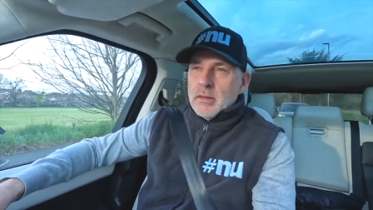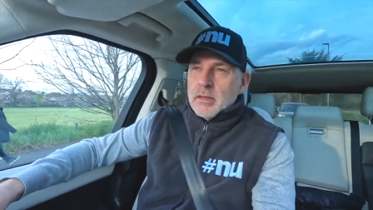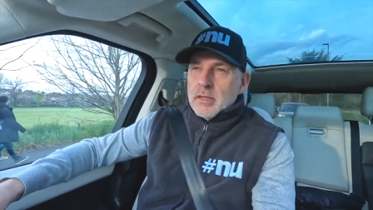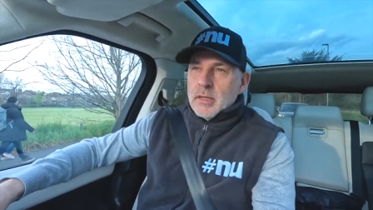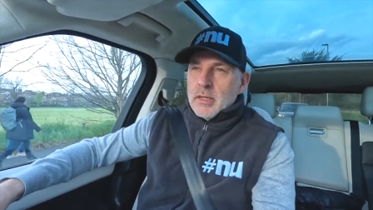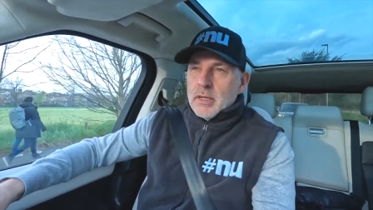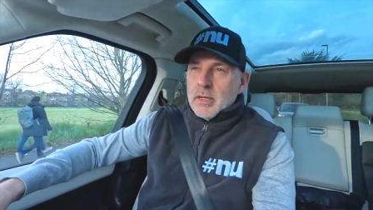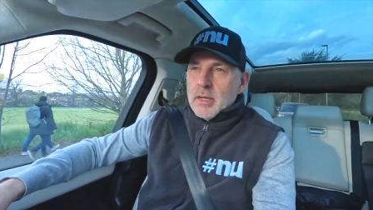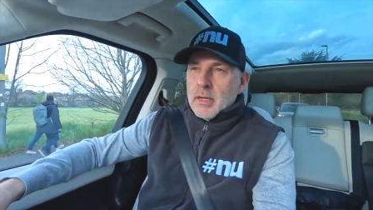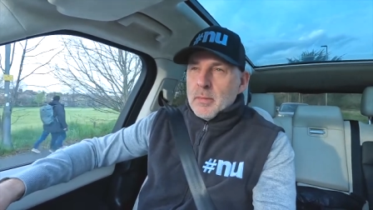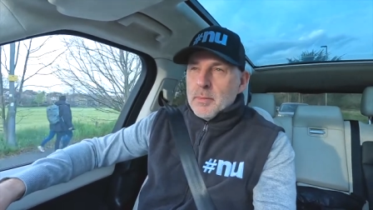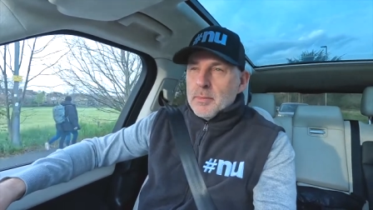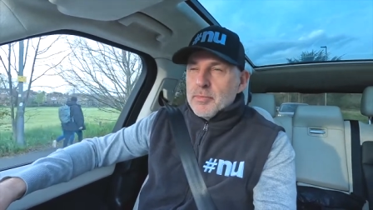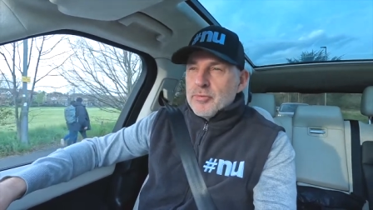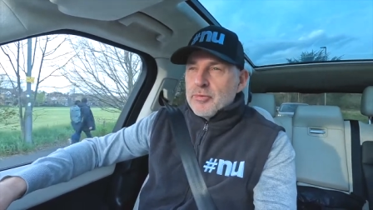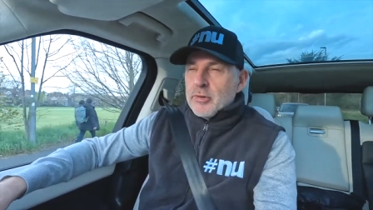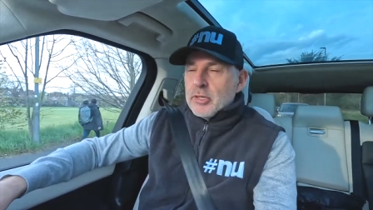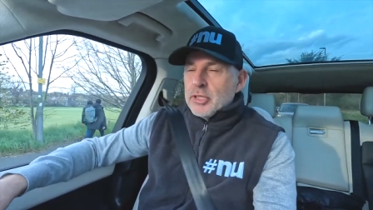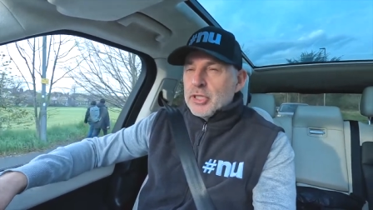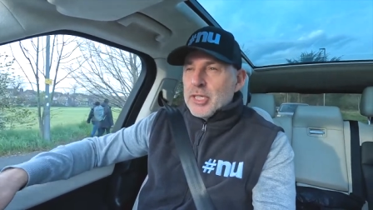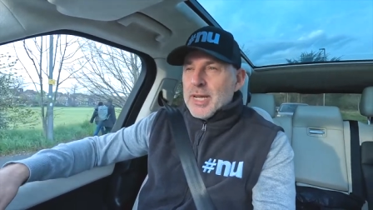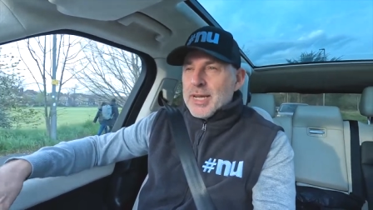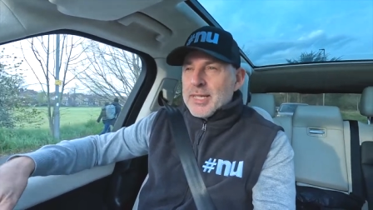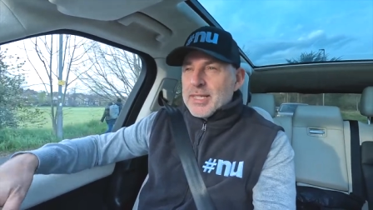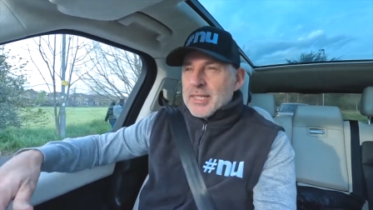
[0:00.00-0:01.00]
The
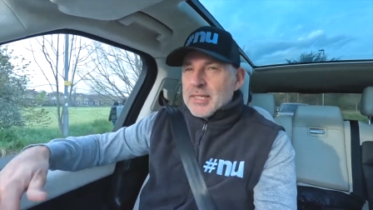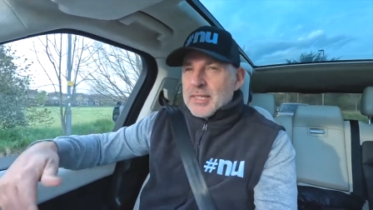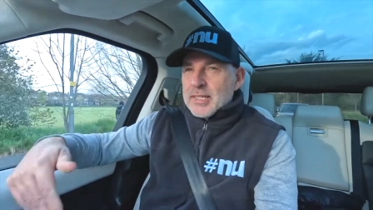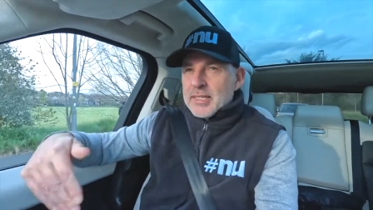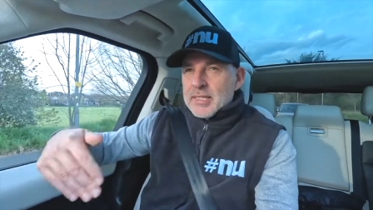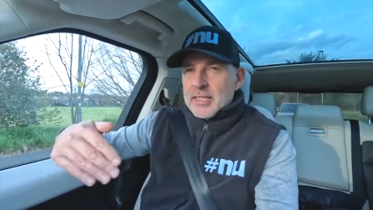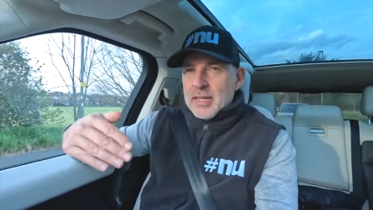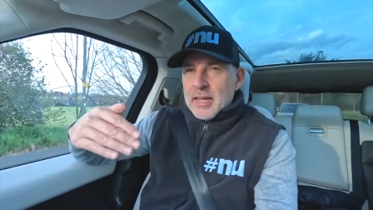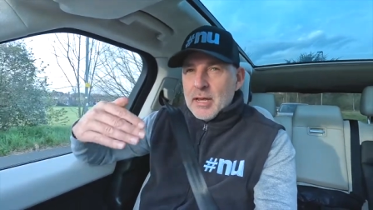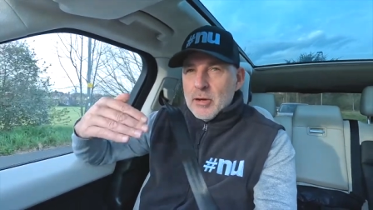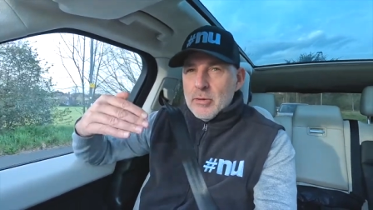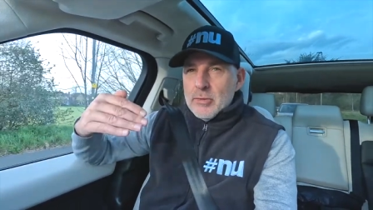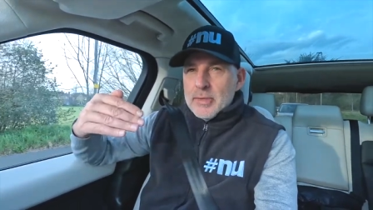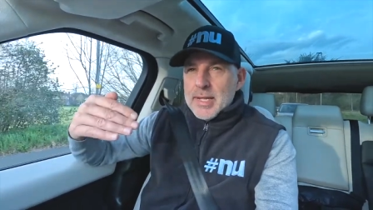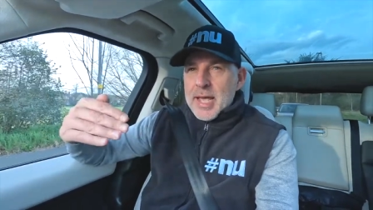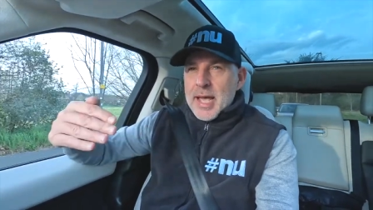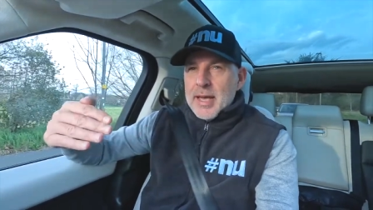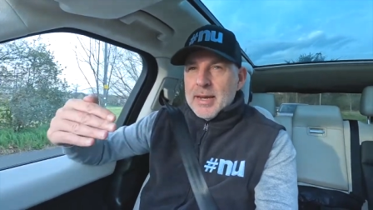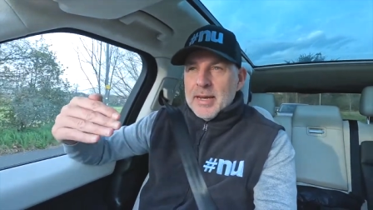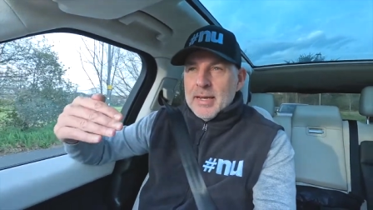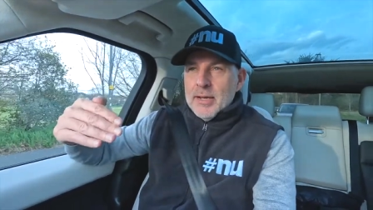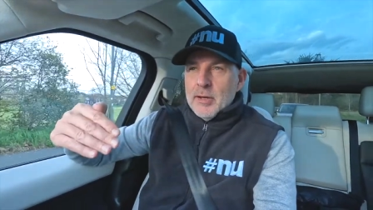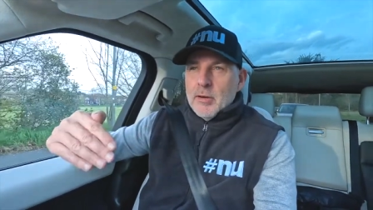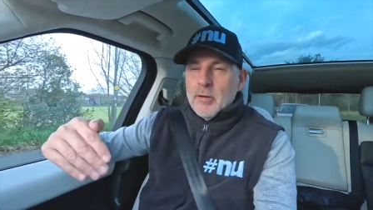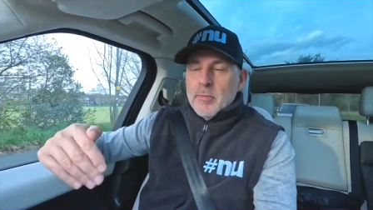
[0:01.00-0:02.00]
project has slowed
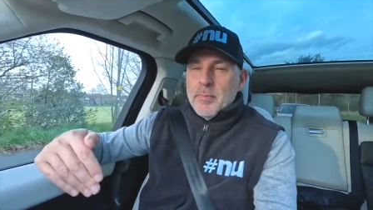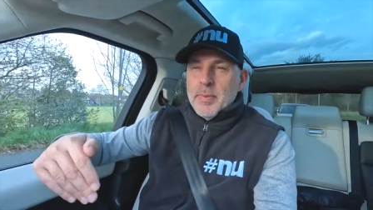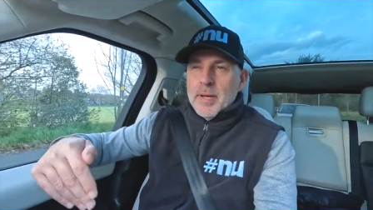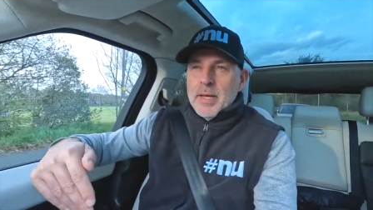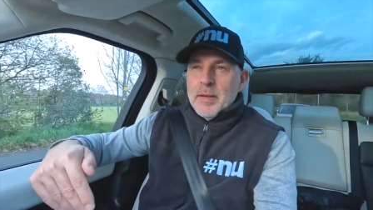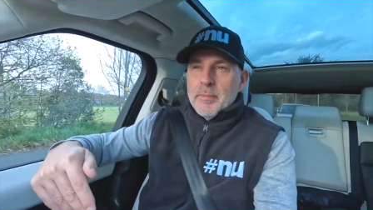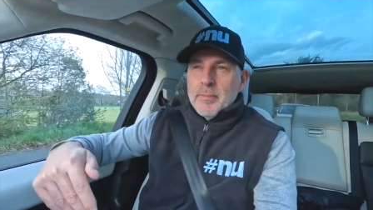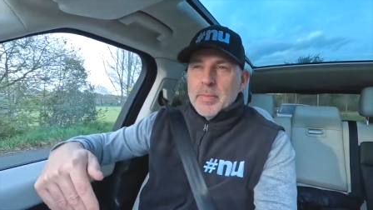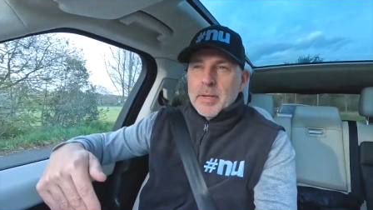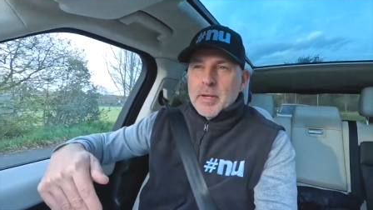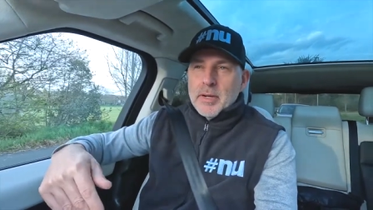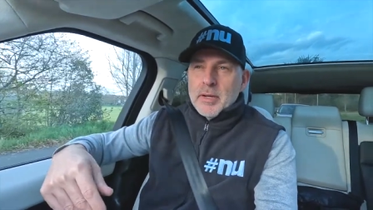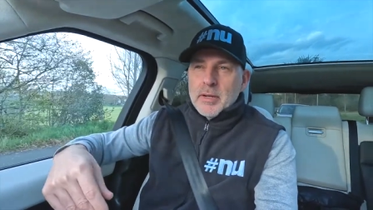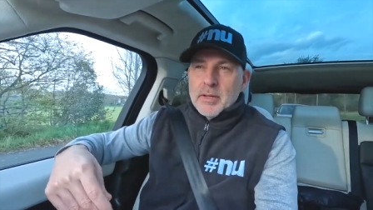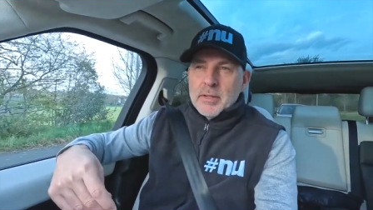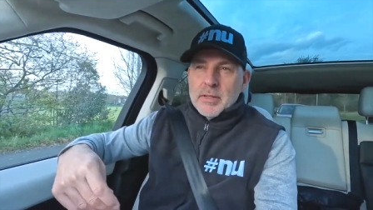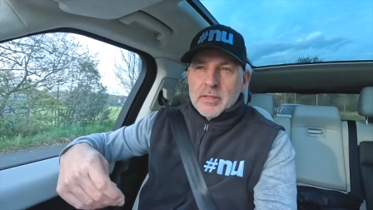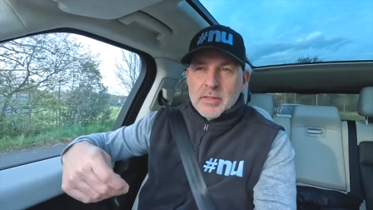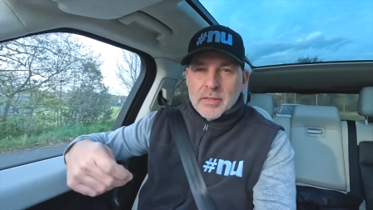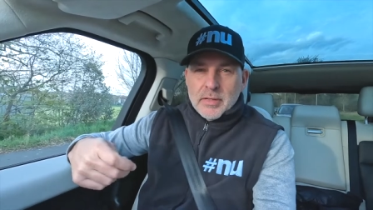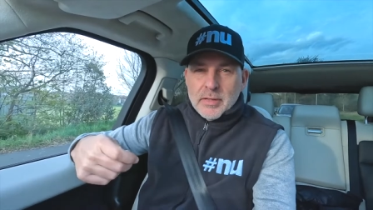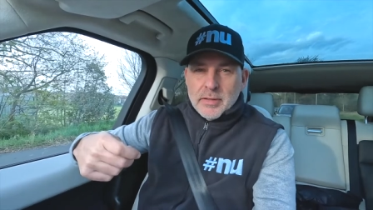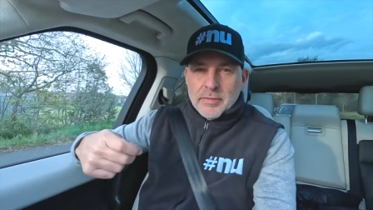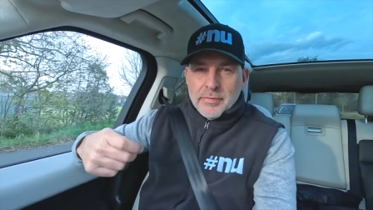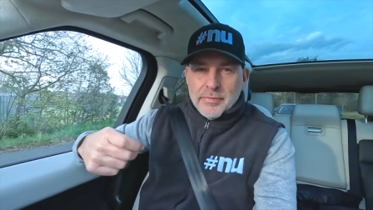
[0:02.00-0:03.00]
down a little bit
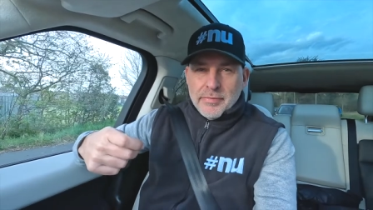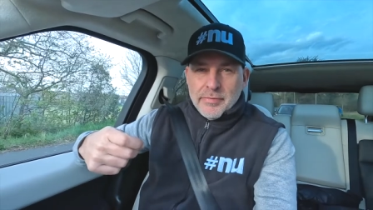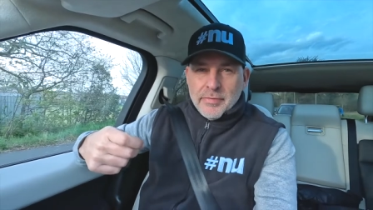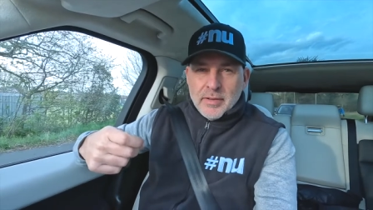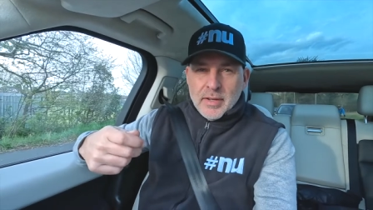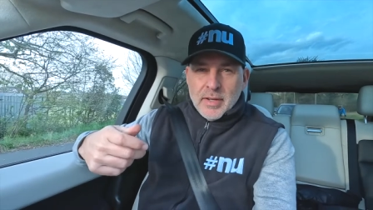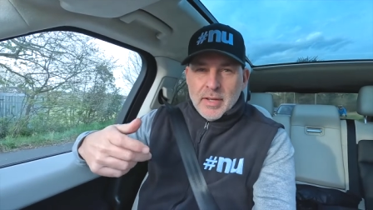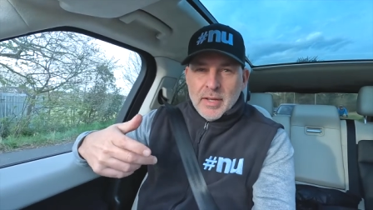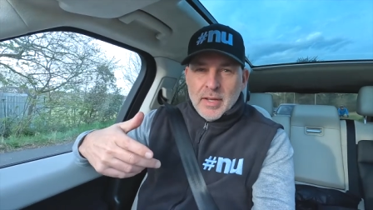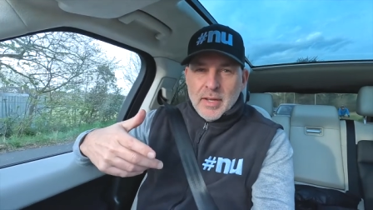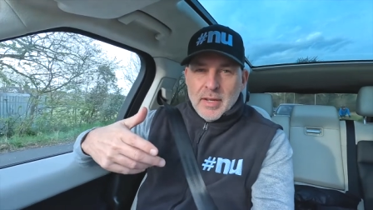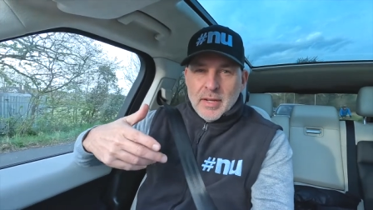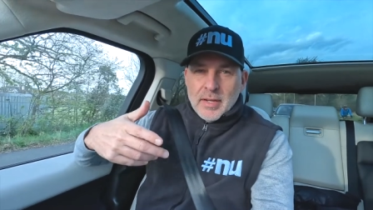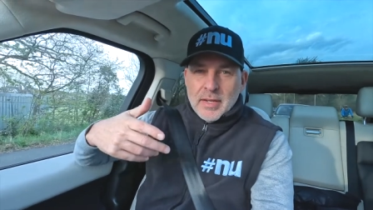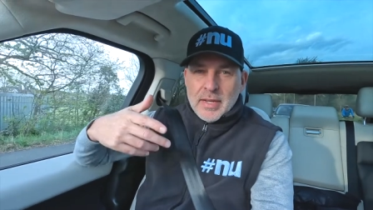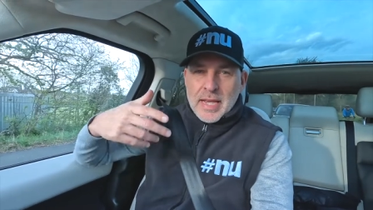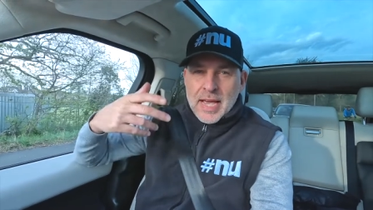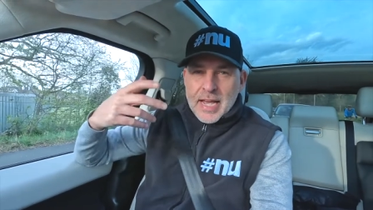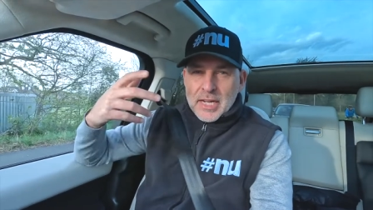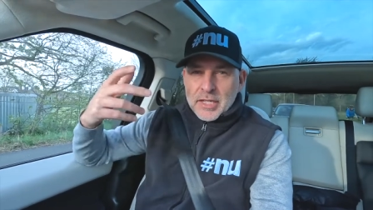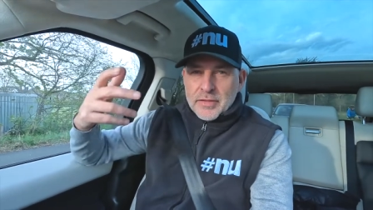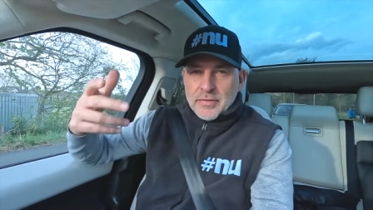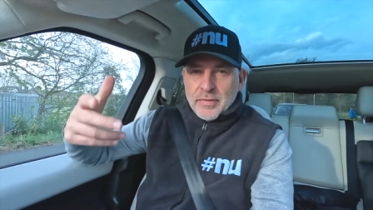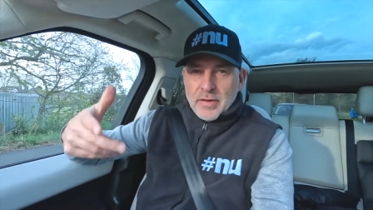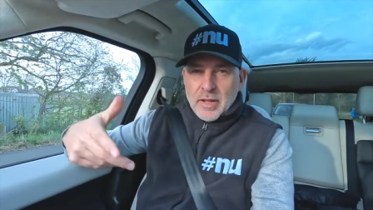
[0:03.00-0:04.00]
because of
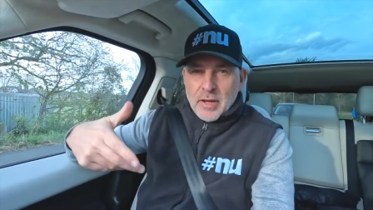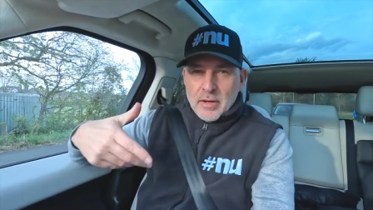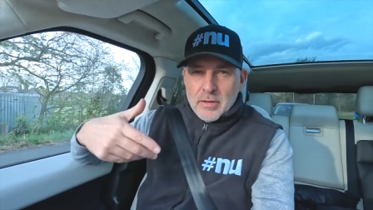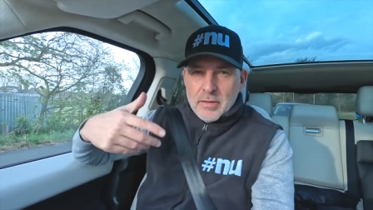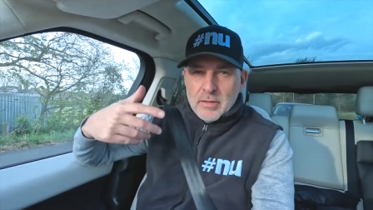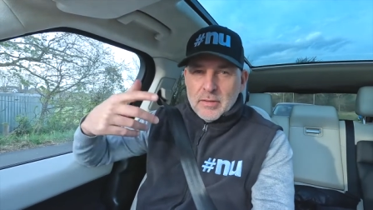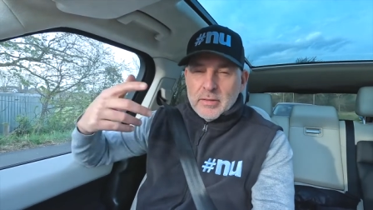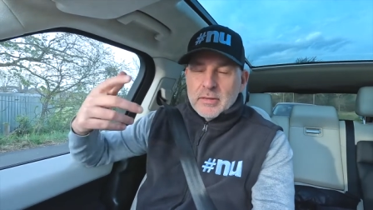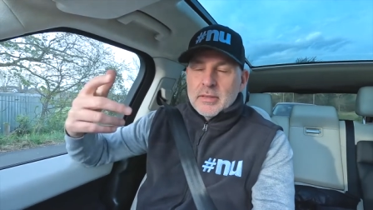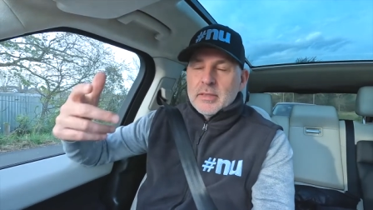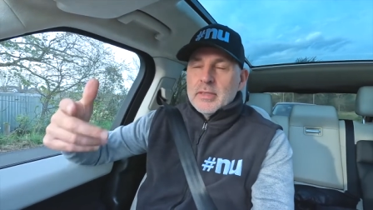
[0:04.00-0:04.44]
cash flow.